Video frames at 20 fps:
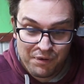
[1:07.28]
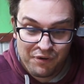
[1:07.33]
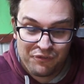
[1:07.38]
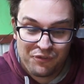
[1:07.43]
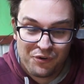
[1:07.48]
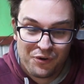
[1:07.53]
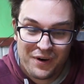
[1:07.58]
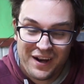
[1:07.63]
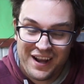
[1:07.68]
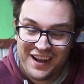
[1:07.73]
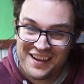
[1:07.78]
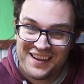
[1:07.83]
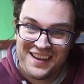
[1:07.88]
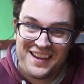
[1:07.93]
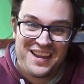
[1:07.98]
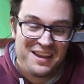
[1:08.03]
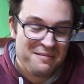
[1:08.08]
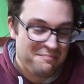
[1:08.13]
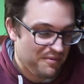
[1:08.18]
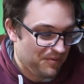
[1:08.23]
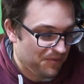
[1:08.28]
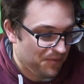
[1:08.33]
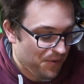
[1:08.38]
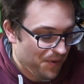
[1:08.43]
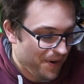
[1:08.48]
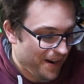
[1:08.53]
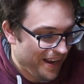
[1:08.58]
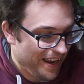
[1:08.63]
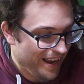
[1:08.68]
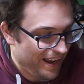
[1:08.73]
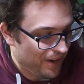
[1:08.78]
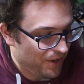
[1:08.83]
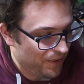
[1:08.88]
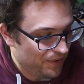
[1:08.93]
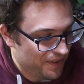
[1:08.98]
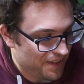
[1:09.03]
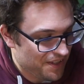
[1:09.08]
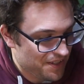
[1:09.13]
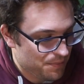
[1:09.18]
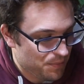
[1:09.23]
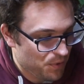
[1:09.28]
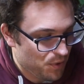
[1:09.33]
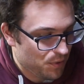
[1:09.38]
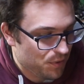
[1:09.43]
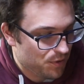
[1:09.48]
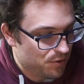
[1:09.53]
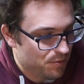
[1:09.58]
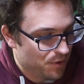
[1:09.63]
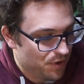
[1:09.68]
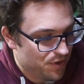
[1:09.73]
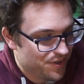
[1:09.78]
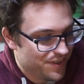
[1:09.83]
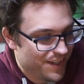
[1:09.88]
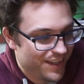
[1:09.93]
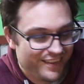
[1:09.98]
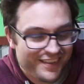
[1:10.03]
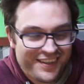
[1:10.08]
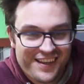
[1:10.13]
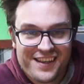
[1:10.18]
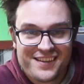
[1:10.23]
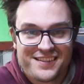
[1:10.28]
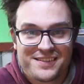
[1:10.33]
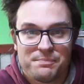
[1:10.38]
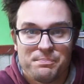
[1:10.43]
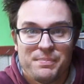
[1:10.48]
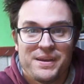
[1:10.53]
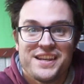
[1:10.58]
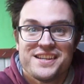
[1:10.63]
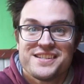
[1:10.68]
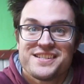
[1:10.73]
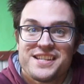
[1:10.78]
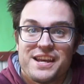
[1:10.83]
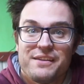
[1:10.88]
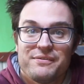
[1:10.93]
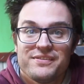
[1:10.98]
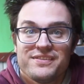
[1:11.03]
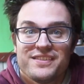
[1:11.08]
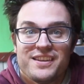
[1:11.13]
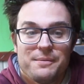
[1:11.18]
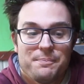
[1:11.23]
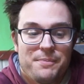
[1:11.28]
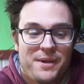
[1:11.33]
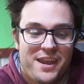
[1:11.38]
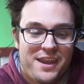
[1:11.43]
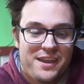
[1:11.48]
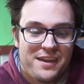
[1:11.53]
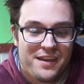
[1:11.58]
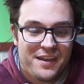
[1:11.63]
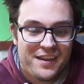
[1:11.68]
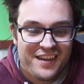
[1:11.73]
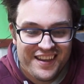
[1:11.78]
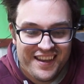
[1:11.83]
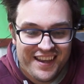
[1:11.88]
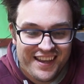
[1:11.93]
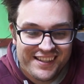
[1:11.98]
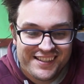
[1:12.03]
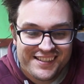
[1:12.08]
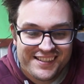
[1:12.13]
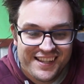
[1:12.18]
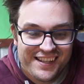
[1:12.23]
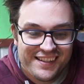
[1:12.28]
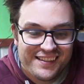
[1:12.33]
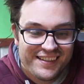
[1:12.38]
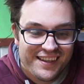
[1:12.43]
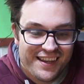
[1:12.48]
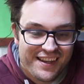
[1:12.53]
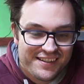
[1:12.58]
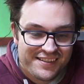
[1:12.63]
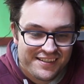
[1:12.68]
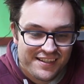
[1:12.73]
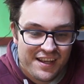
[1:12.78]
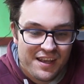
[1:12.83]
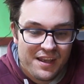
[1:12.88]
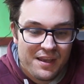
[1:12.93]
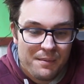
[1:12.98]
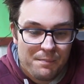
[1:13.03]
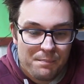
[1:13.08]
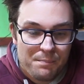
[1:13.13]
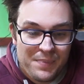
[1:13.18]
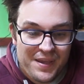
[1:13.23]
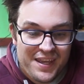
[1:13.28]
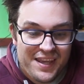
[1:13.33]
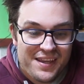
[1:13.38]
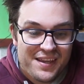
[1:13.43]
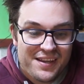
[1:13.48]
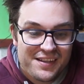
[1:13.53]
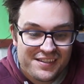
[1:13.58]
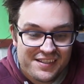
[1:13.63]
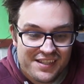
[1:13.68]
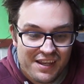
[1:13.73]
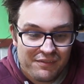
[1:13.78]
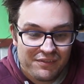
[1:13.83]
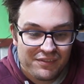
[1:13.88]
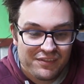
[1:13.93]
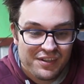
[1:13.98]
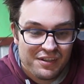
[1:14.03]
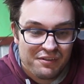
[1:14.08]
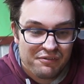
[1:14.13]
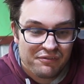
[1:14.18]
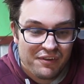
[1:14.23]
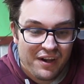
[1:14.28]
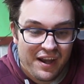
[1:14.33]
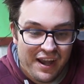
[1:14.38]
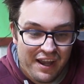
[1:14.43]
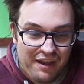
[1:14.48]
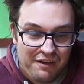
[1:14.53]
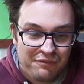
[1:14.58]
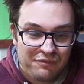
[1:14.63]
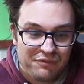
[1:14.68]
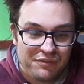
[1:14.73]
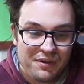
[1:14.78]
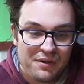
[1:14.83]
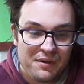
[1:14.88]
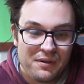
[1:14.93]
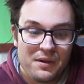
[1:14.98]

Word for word: before I before I uh, got these mules. We're at CTS B70P and CTS B75P.